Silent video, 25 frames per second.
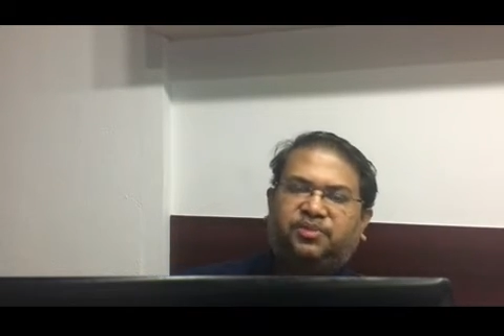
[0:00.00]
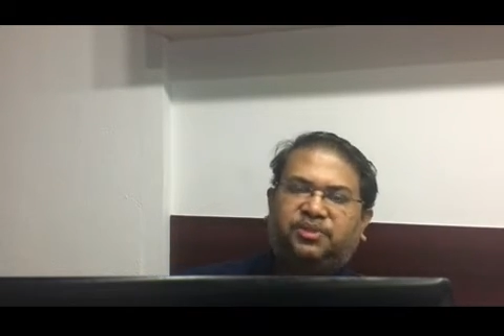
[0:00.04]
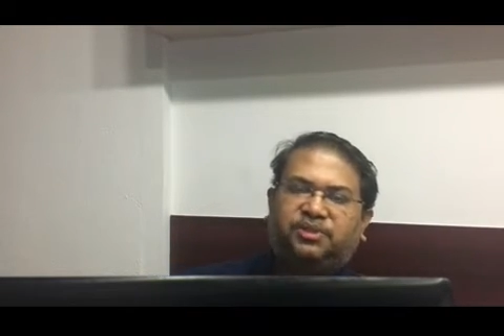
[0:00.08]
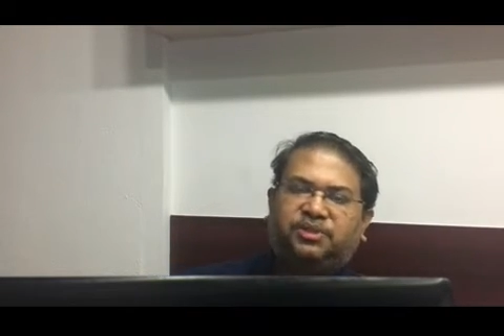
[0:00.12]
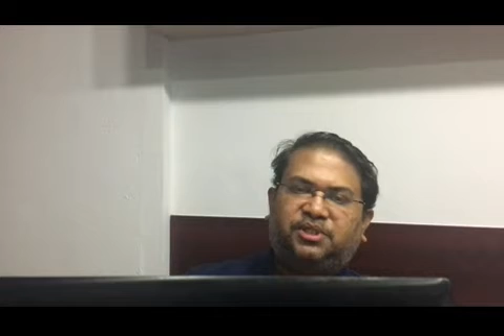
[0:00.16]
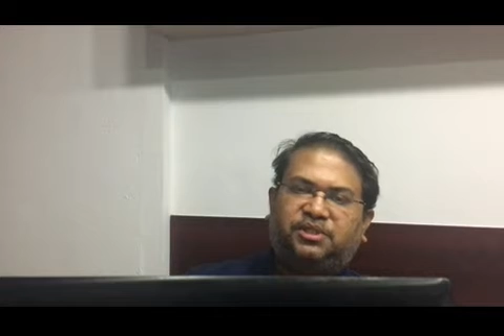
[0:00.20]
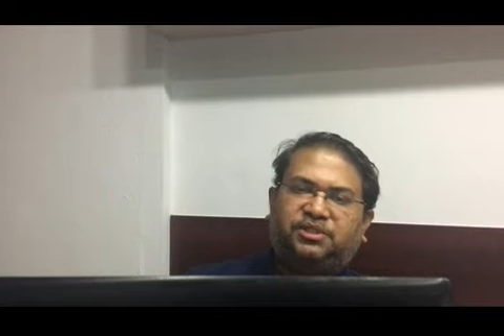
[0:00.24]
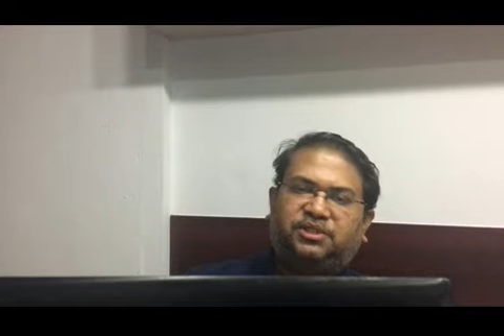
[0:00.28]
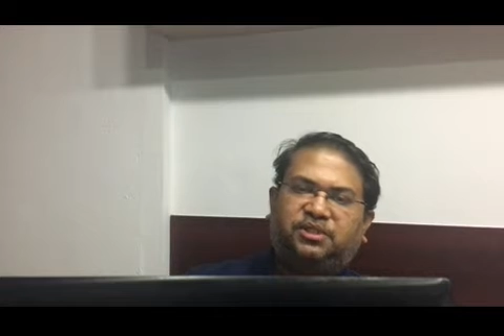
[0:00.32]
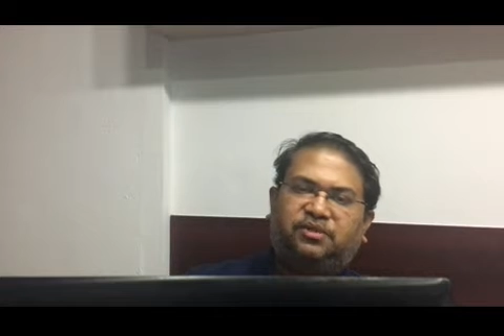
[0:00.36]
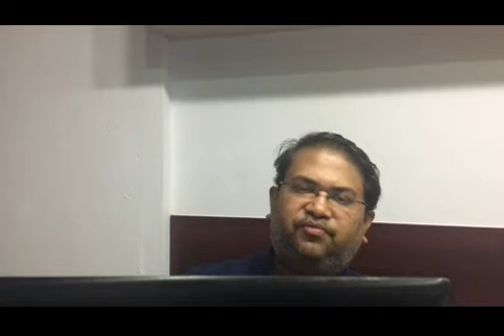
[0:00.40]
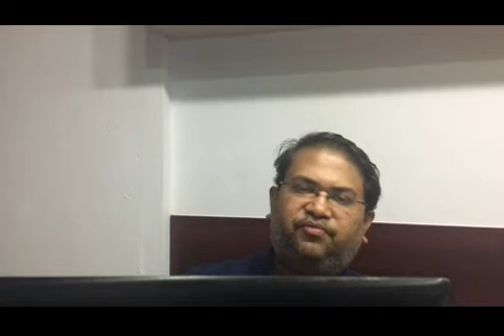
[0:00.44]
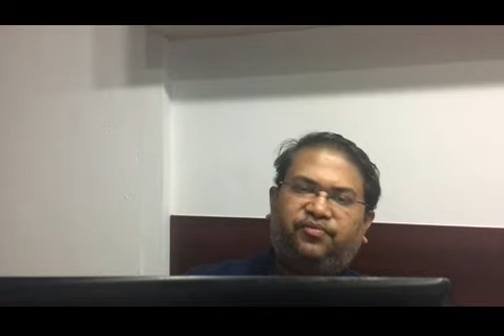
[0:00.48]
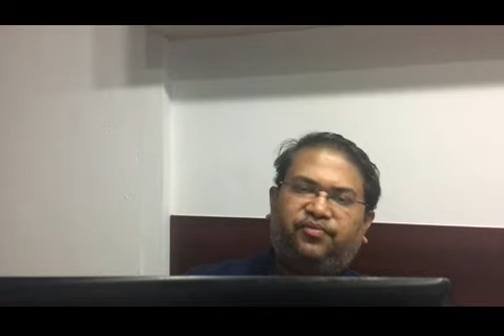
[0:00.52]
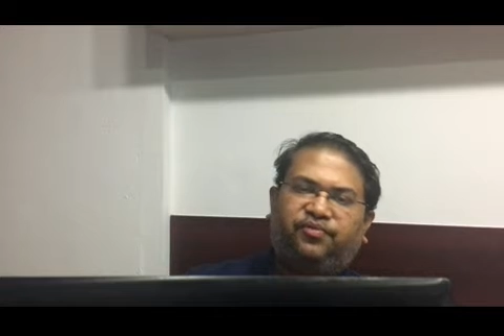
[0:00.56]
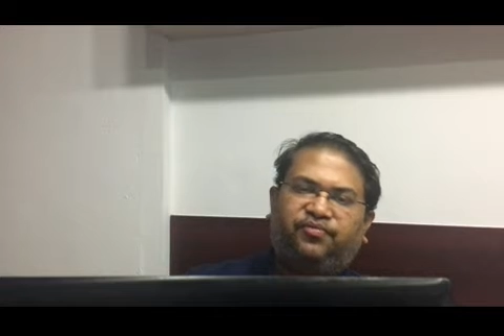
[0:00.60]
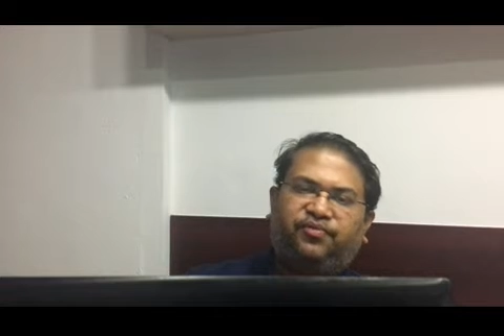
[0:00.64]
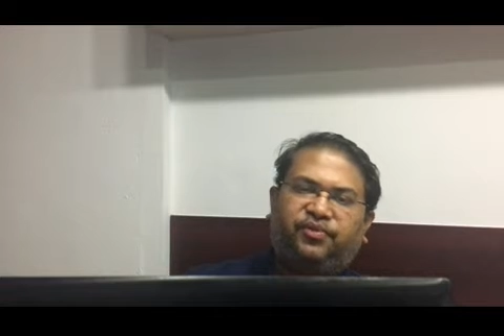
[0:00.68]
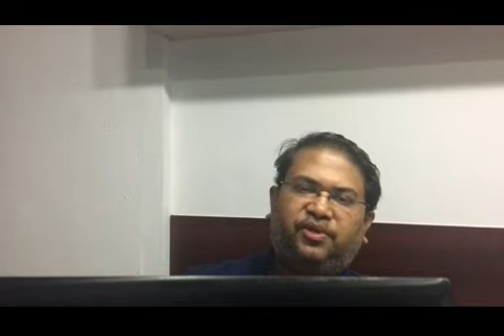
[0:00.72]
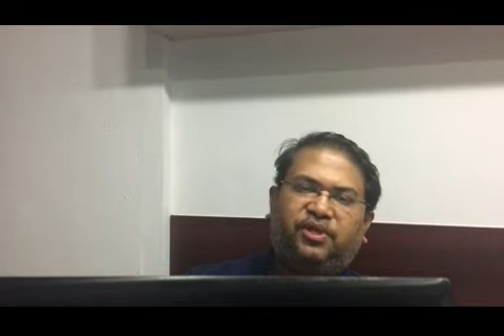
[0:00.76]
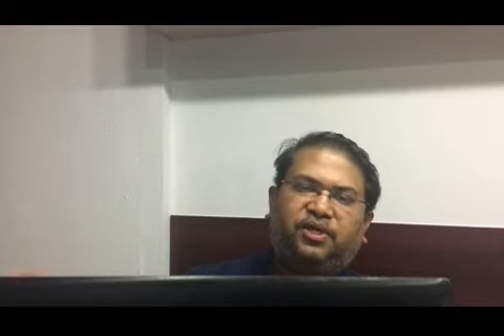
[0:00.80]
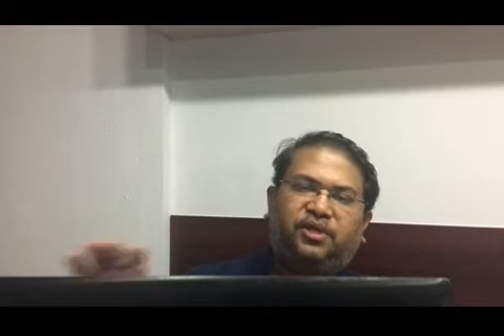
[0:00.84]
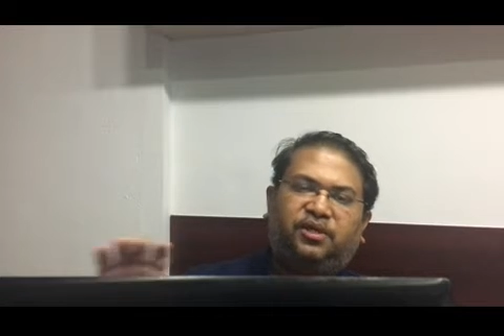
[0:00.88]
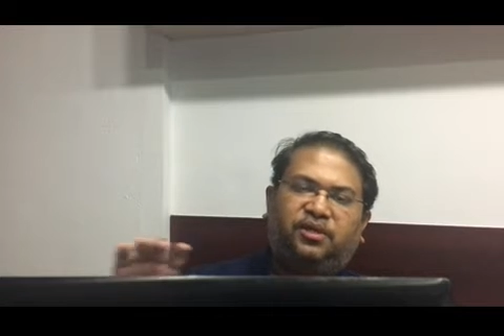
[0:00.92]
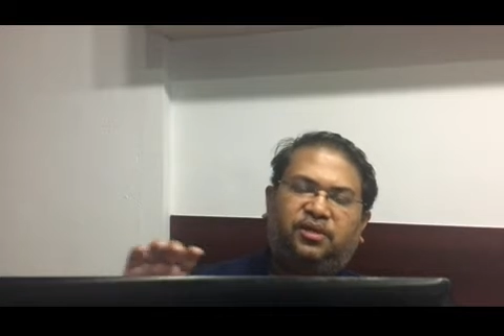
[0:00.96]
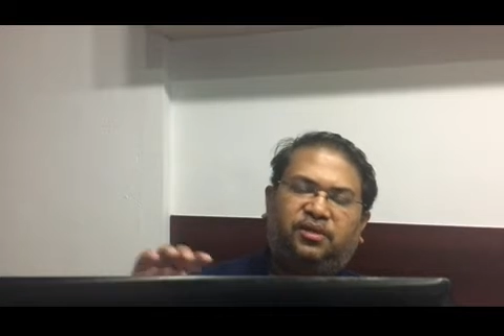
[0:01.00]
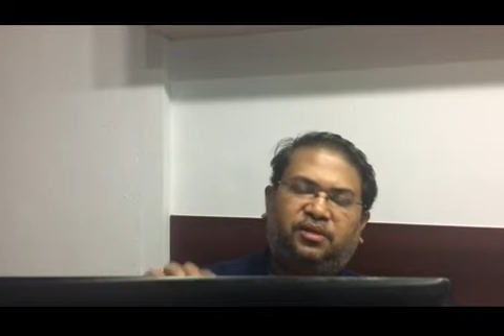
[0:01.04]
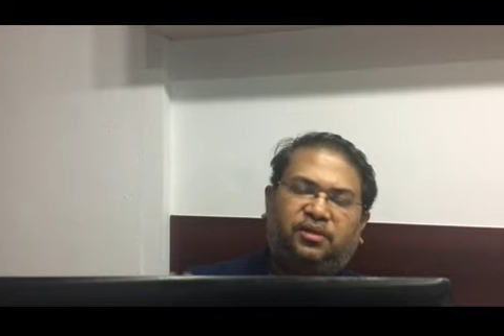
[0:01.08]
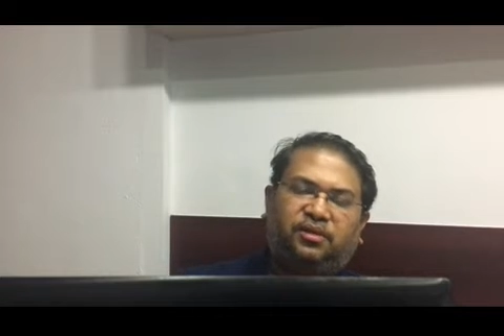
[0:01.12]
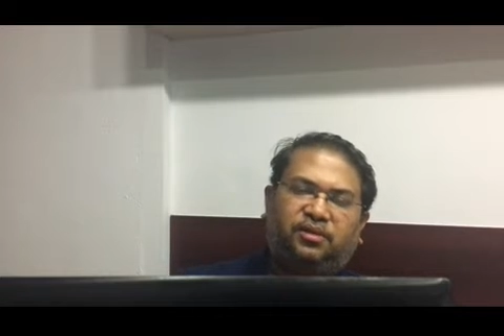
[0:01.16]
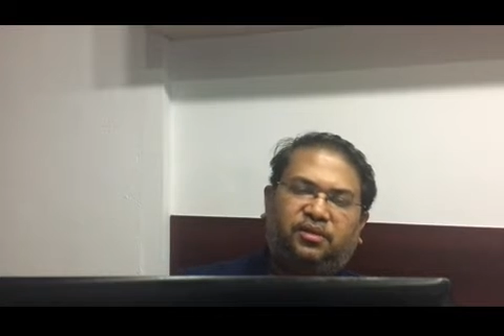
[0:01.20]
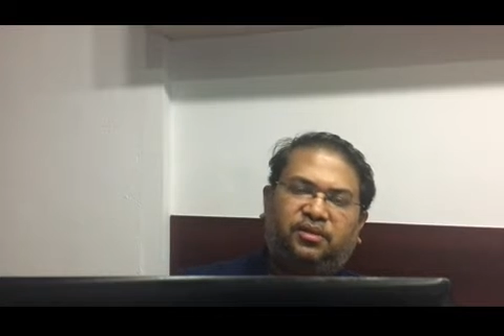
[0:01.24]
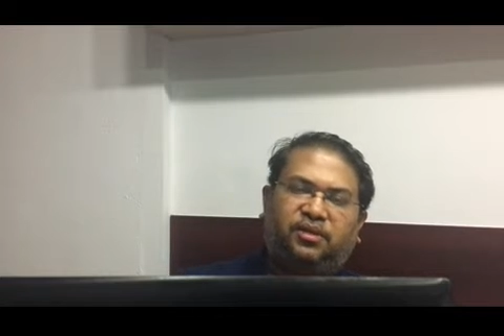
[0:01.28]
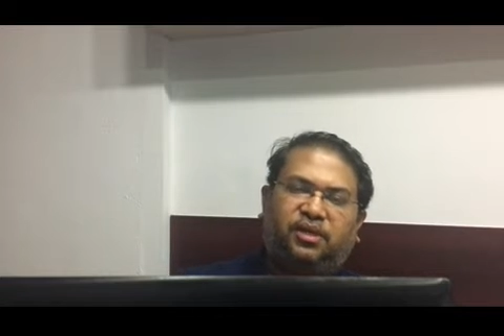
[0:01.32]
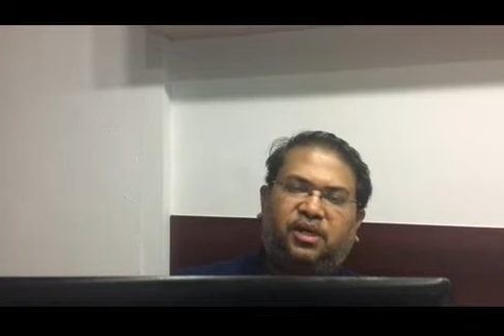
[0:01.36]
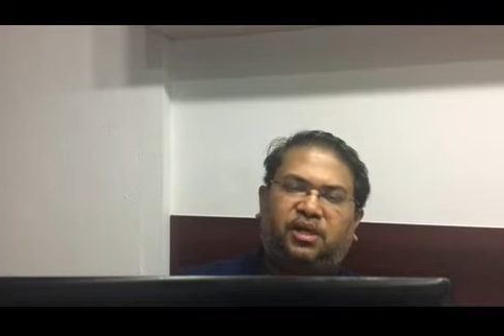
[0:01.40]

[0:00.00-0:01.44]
per section 15.